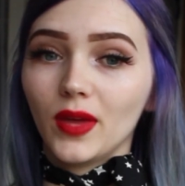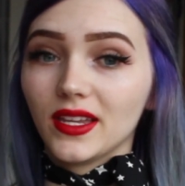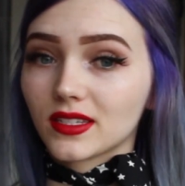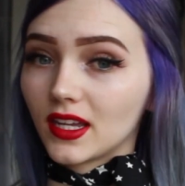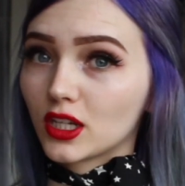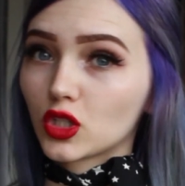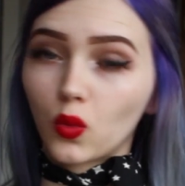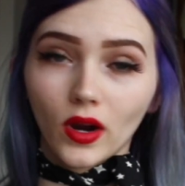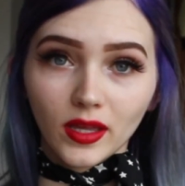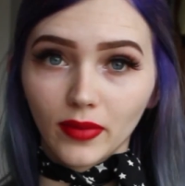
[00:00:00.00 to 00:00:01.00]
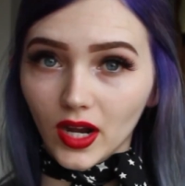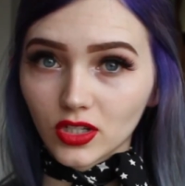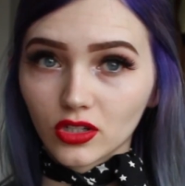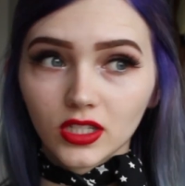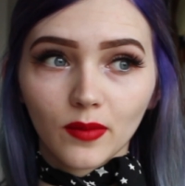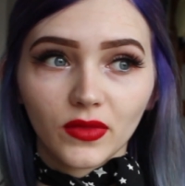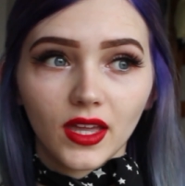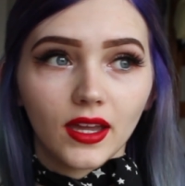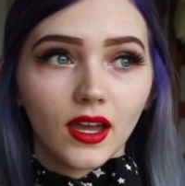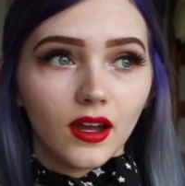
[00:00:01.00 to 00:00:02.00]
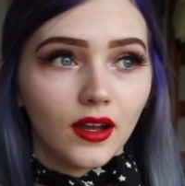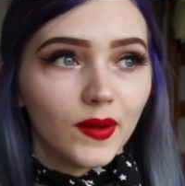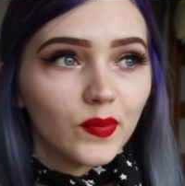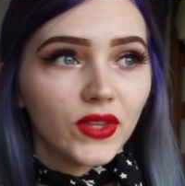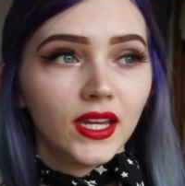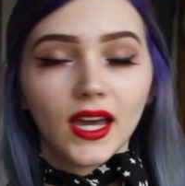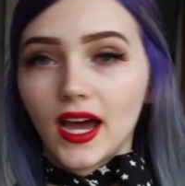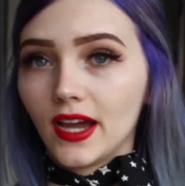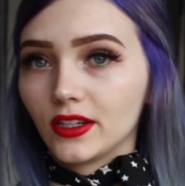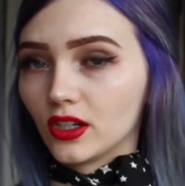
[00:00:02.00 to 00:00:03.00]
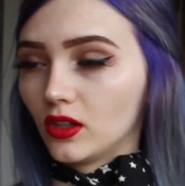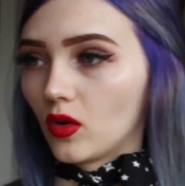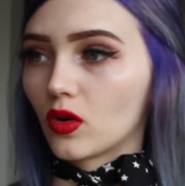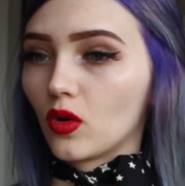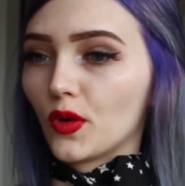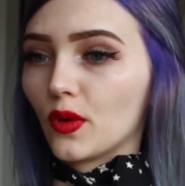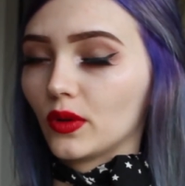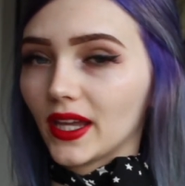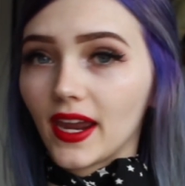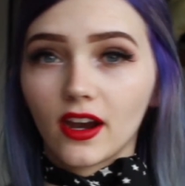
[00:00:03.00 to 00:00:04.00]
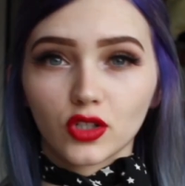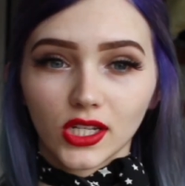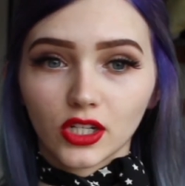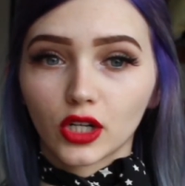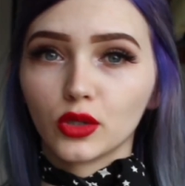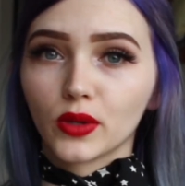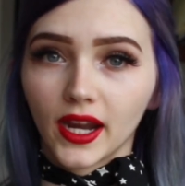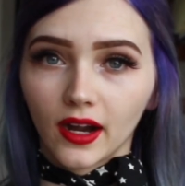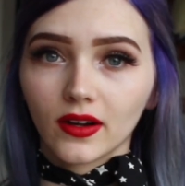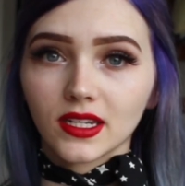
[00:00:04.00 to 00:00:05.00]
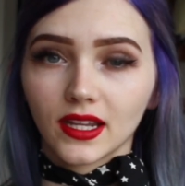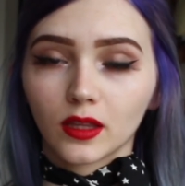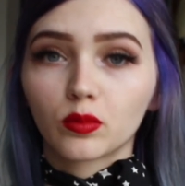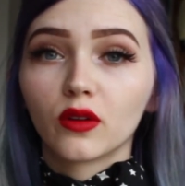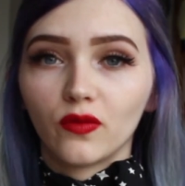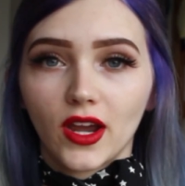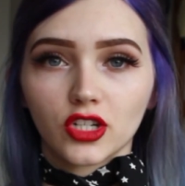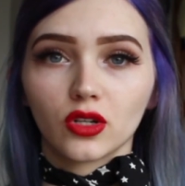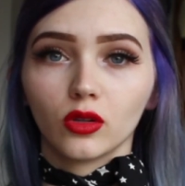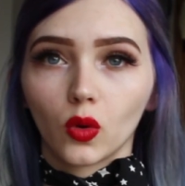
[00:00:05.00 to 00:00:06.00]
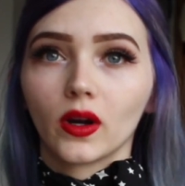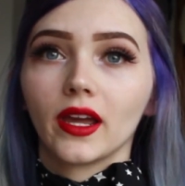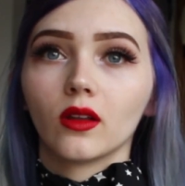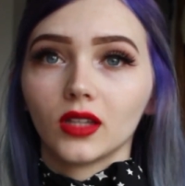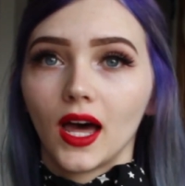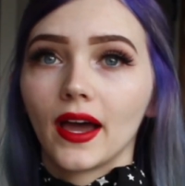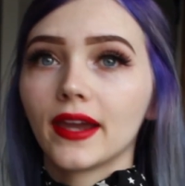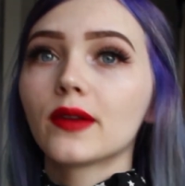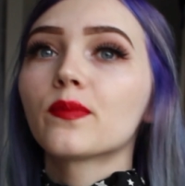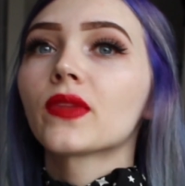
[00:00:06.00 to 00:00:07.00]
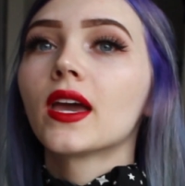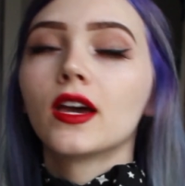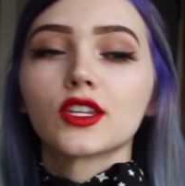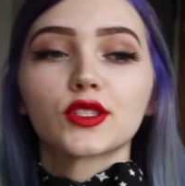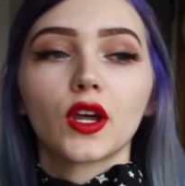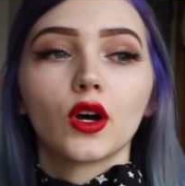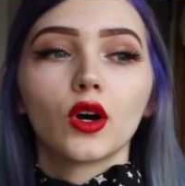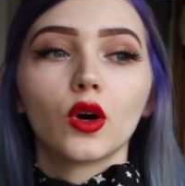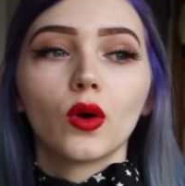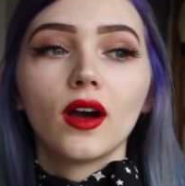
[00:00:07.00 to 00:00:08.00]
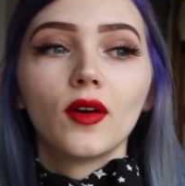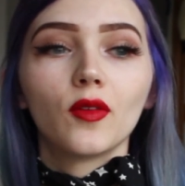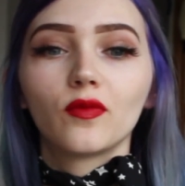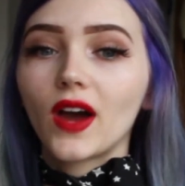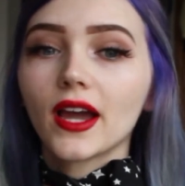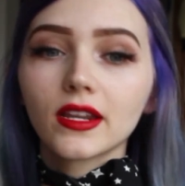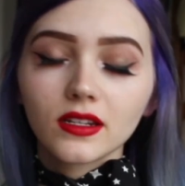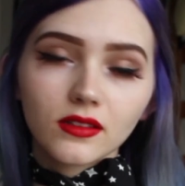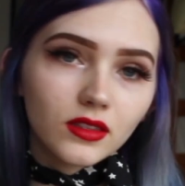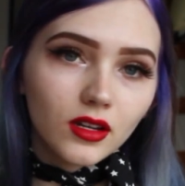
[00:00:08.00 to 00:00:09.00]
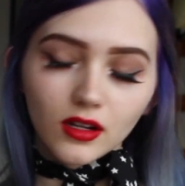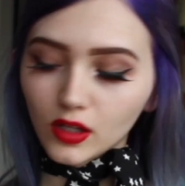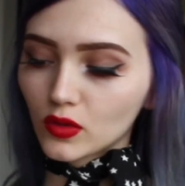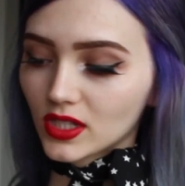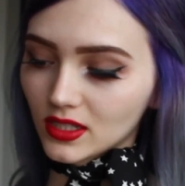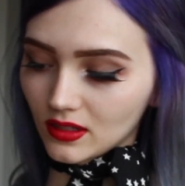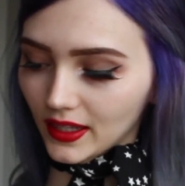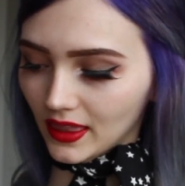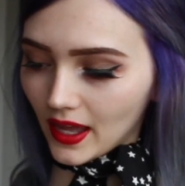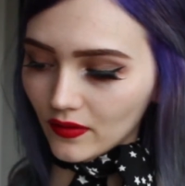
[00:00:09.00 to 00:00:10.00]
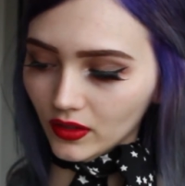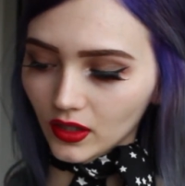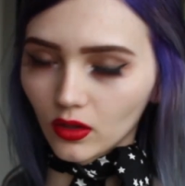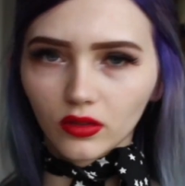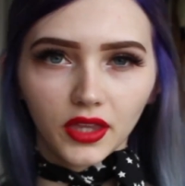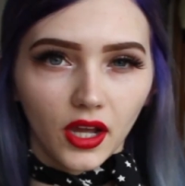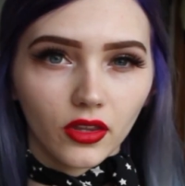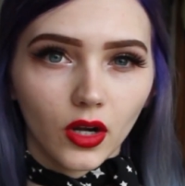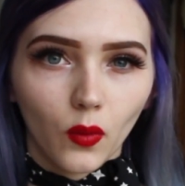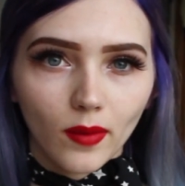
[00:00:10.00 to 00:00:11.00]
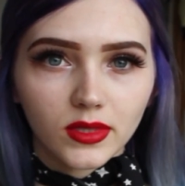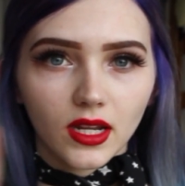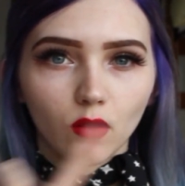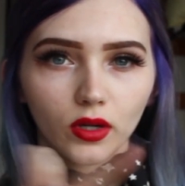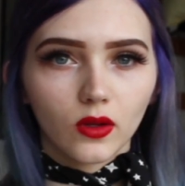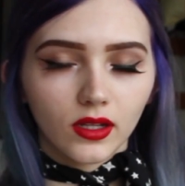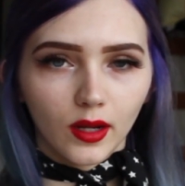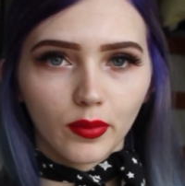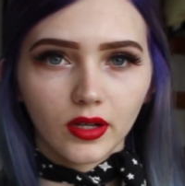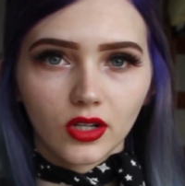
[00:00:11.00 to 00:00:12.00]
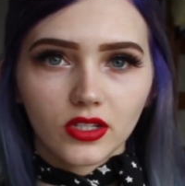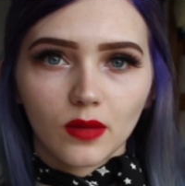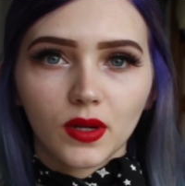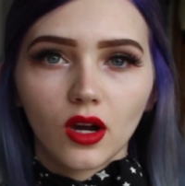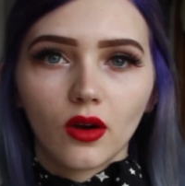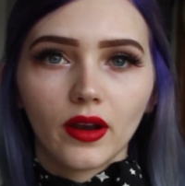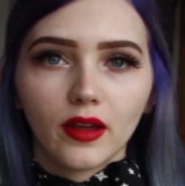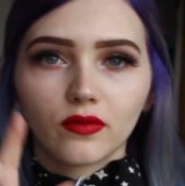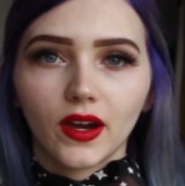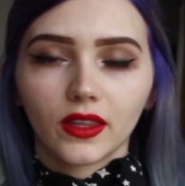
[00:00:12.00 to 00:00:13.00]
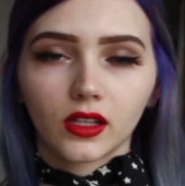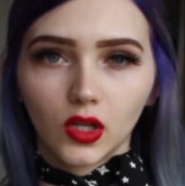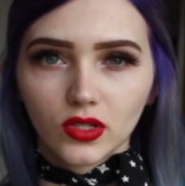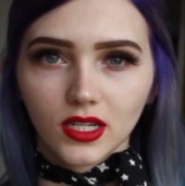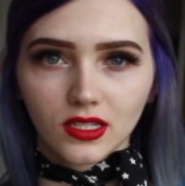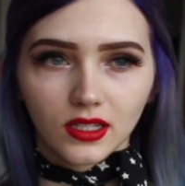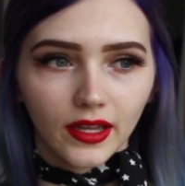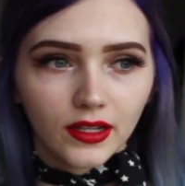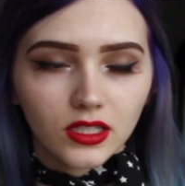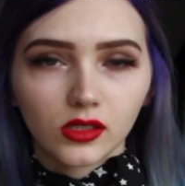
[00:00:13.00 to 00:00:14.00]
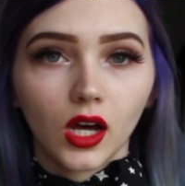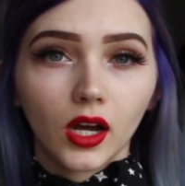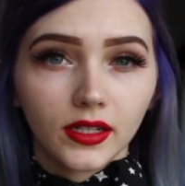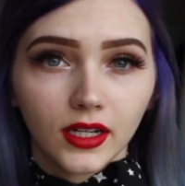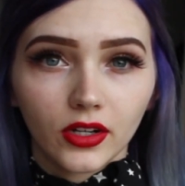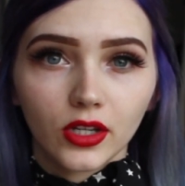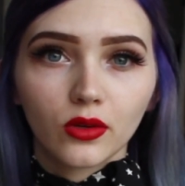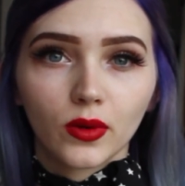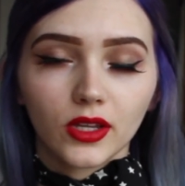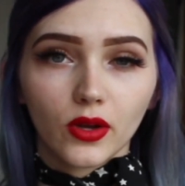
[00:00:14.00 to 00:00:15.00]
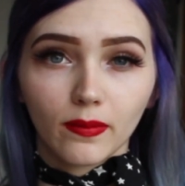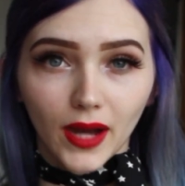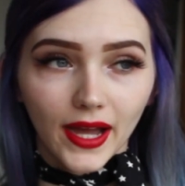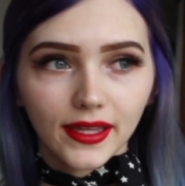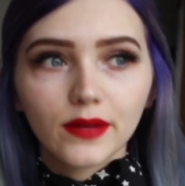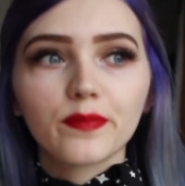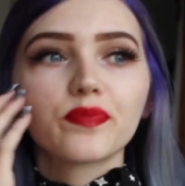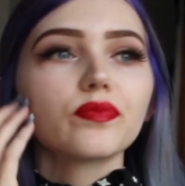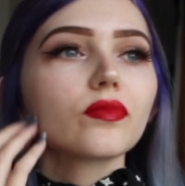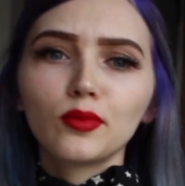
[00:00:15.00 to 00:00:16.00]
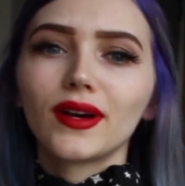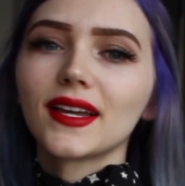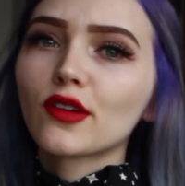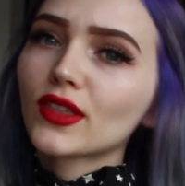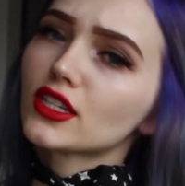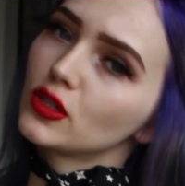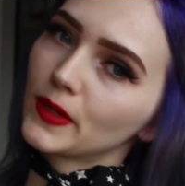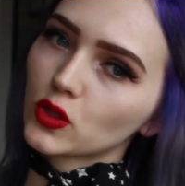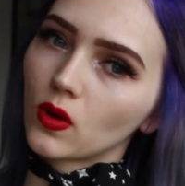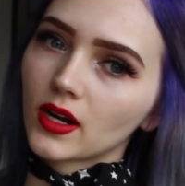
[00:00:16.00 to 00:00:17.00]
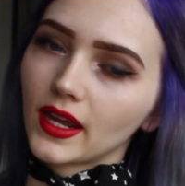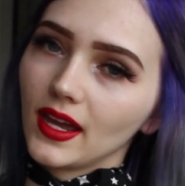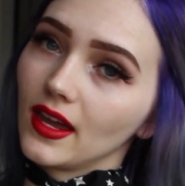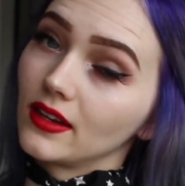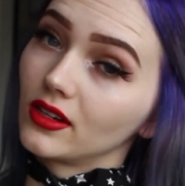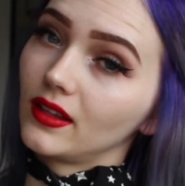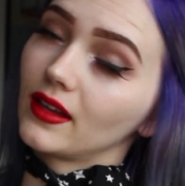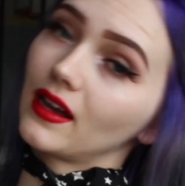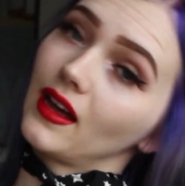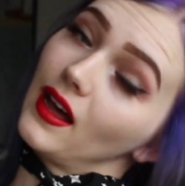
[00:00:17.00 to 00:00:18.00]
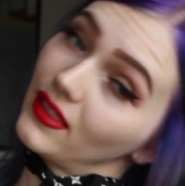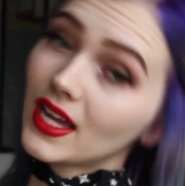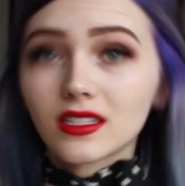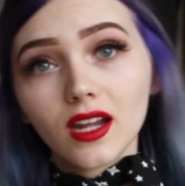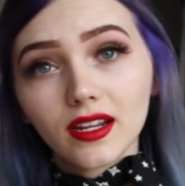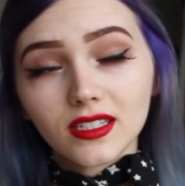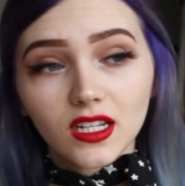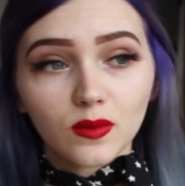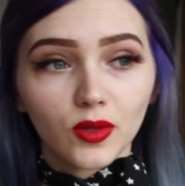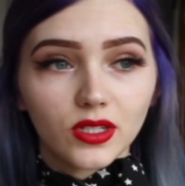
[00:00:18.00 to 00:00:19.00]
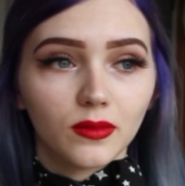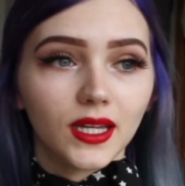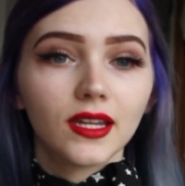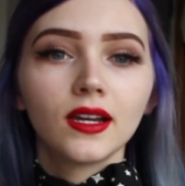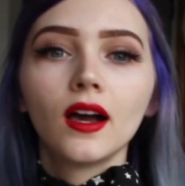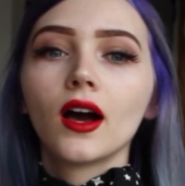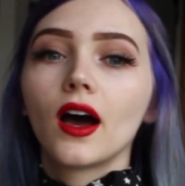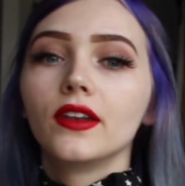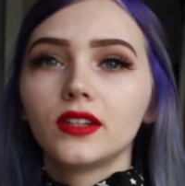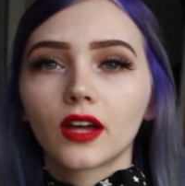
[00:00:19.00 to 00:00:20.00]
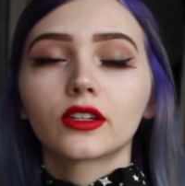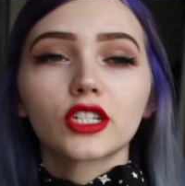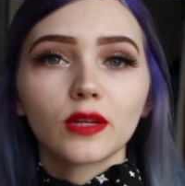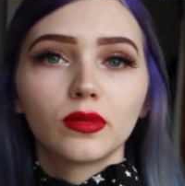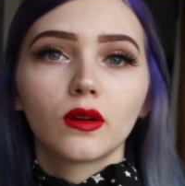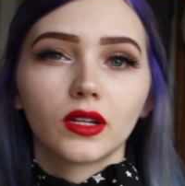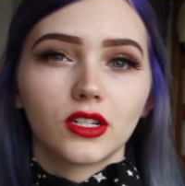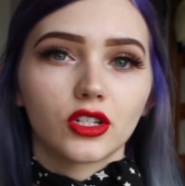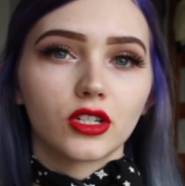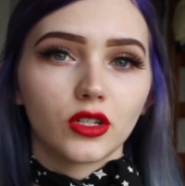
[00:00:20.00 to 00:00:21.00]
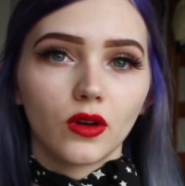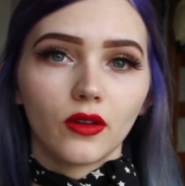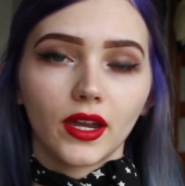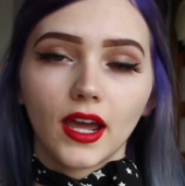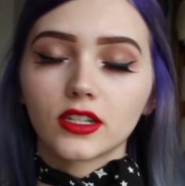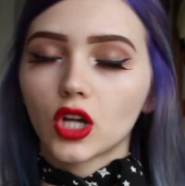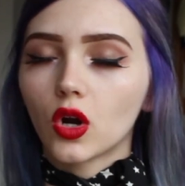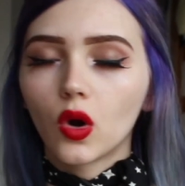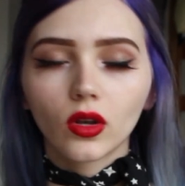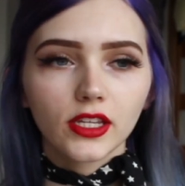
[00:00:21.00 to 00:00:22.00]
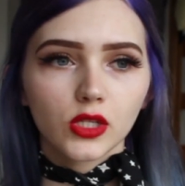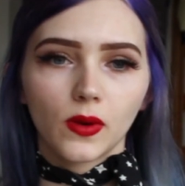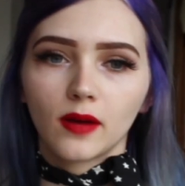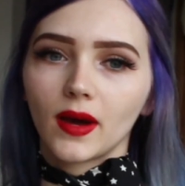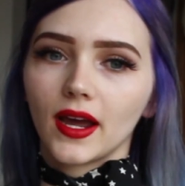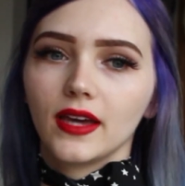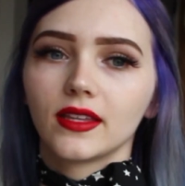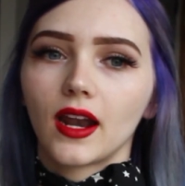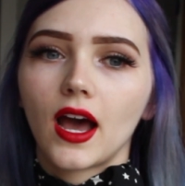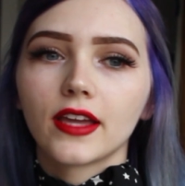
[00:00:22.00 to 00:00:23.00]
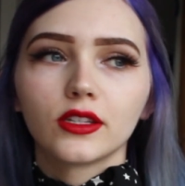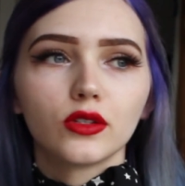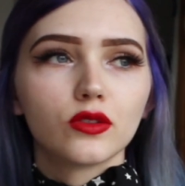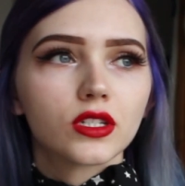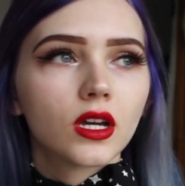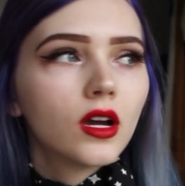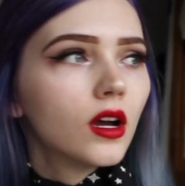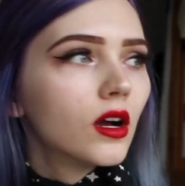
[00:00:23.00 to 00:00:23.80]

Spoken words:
It's like 20 bucks or something at your local like hairdresser who carries like professional L'Oreal line. So find the closest, like they have a little thing on their website where you can like put in your zip code and find the closest like salon near you where you can buy it. But if that's too much work and you're like, that's not accessible to me, another shampoo and conditioner duo that I totally swear by and that I used